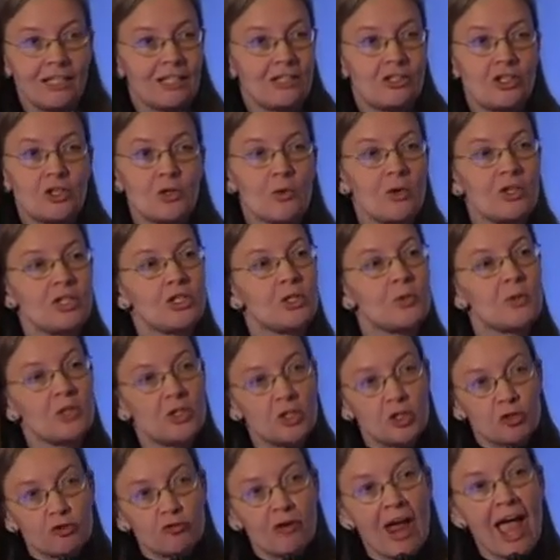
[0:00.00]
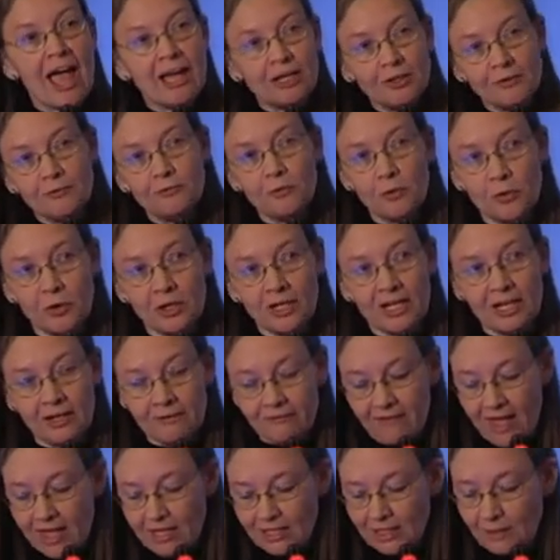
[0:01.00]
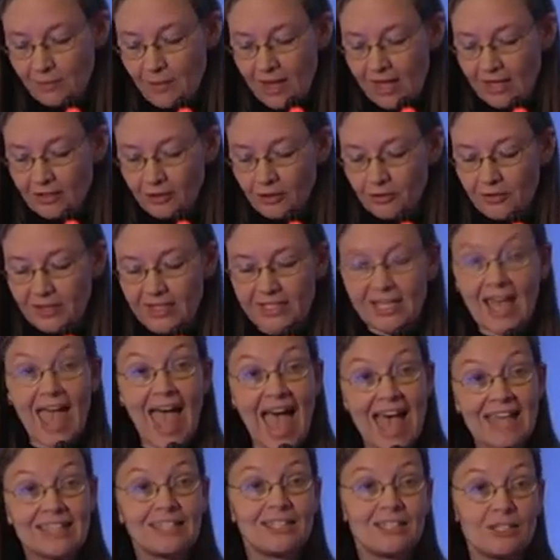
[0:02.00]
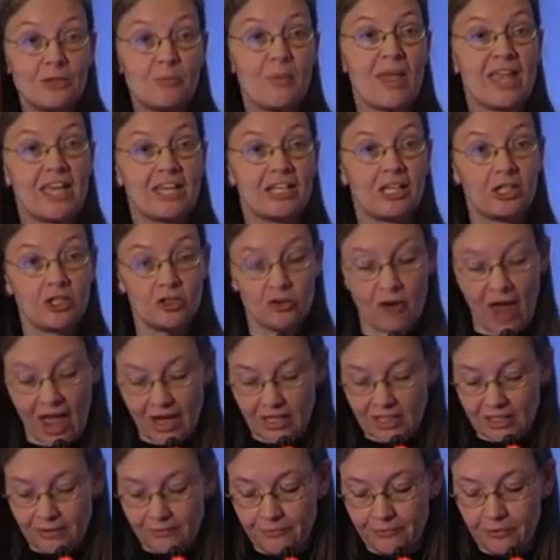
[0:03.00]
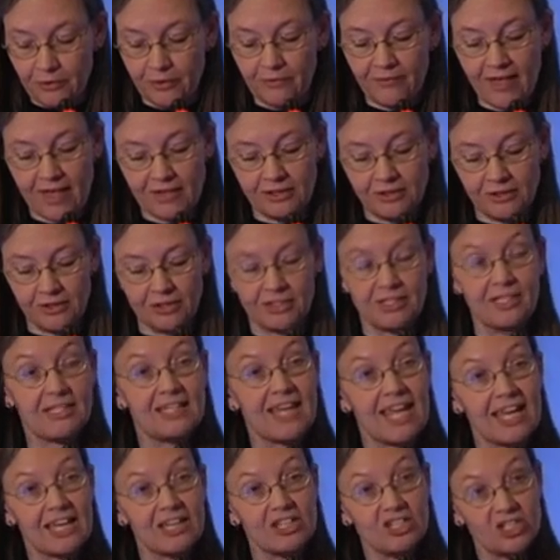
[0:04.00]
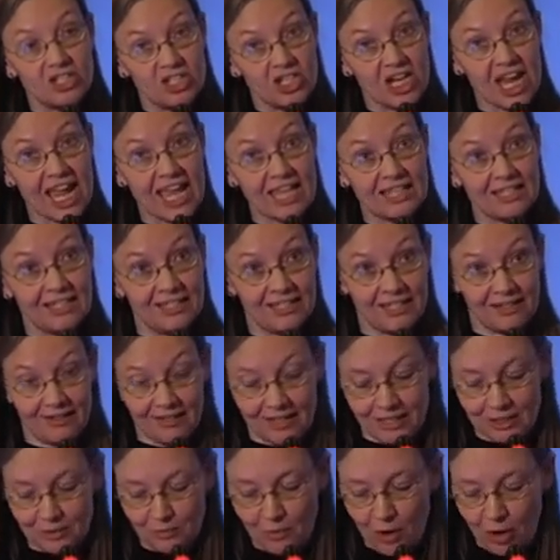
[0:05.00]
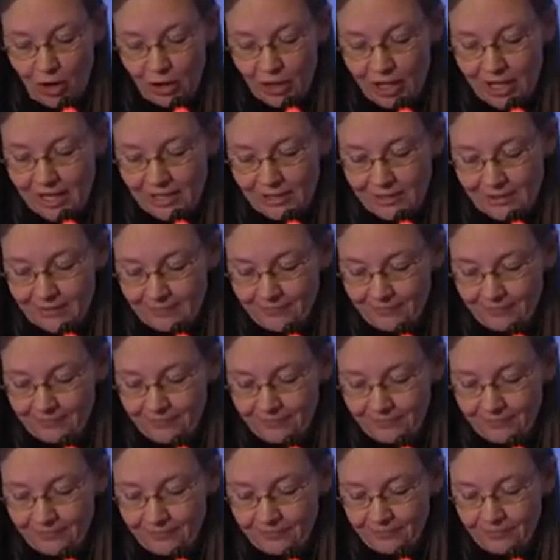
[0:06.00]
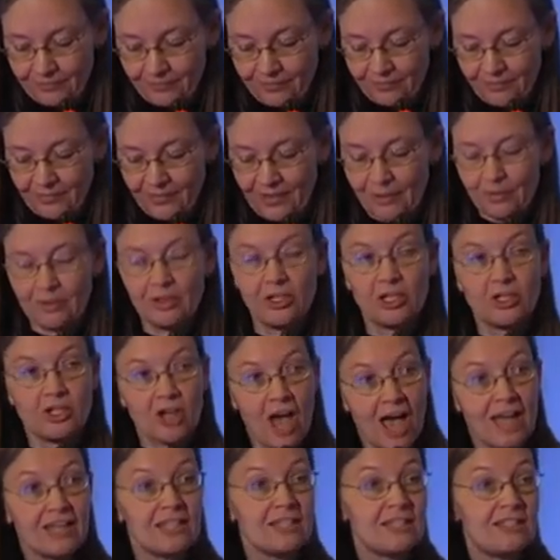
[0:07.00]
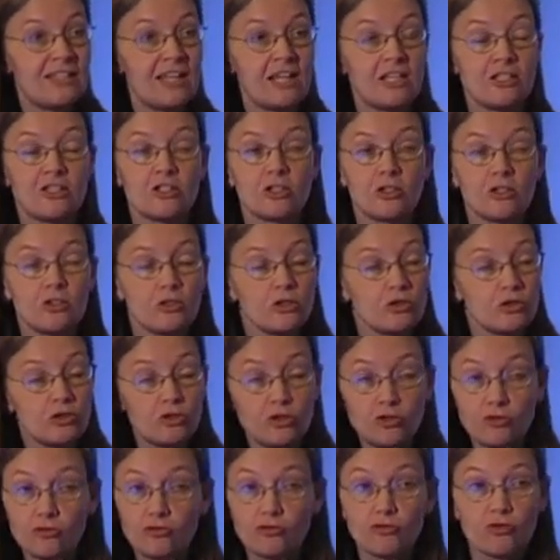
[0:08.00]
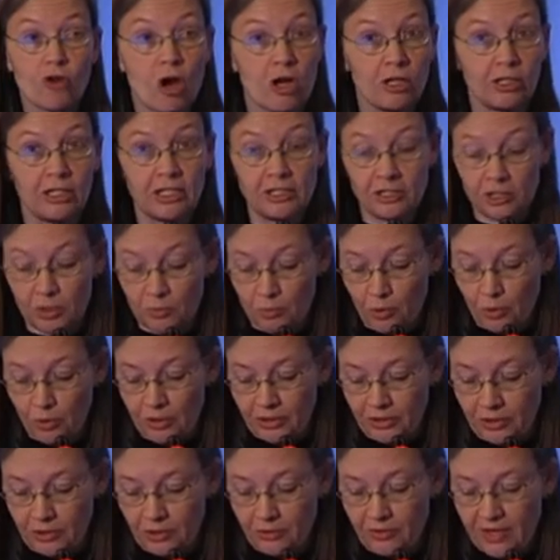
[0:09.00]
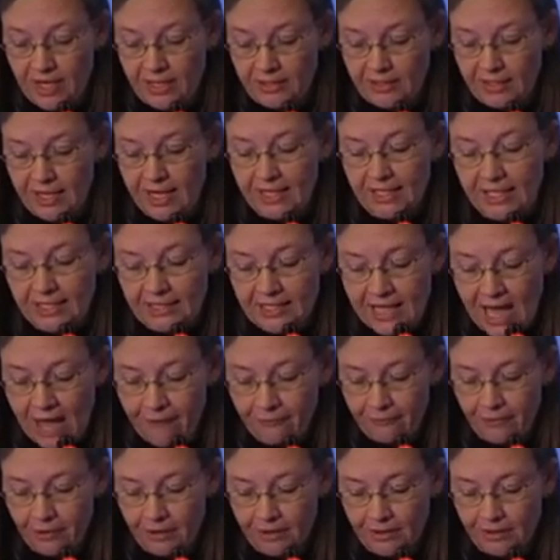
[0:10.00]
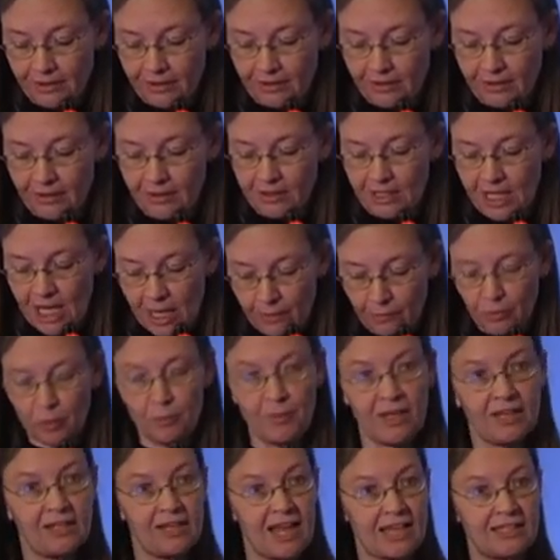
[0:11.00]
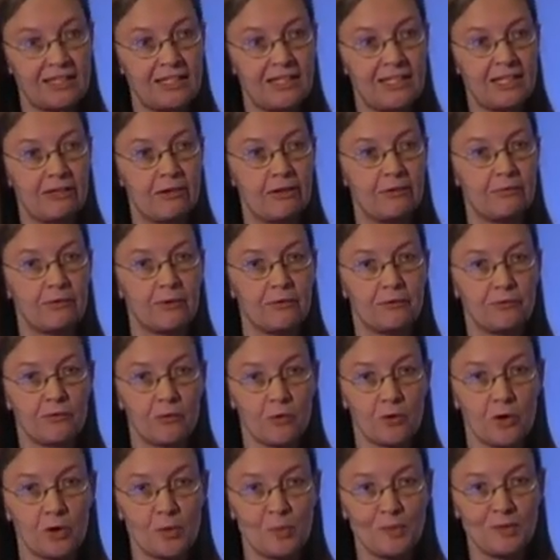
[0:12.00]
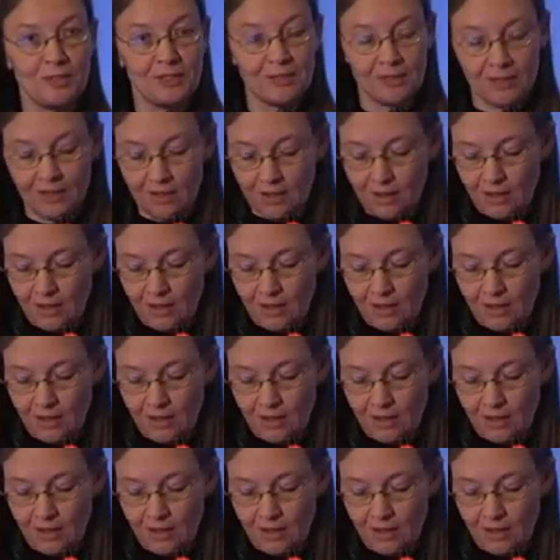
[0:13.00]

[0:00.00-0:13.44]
short, to attract foreign investment, Greece has to make it attractive for investors to take a chance in this market. The United States strongly supports Greece in its efforts to implement necessary reforms,